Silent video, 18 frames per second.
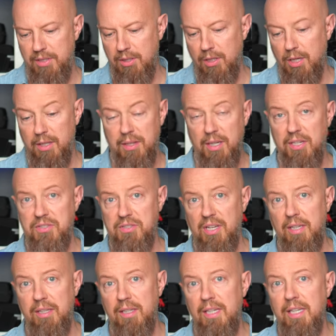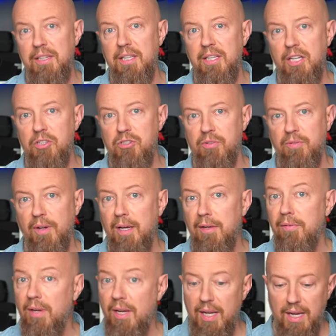the clock that I set in the Ninja
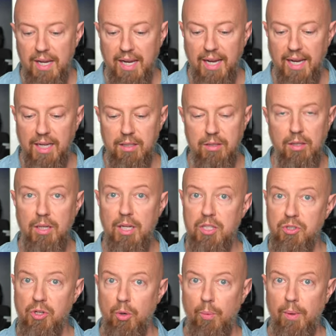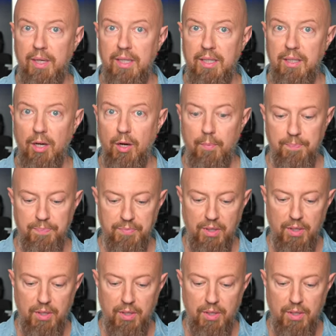5, and it's all ready to go.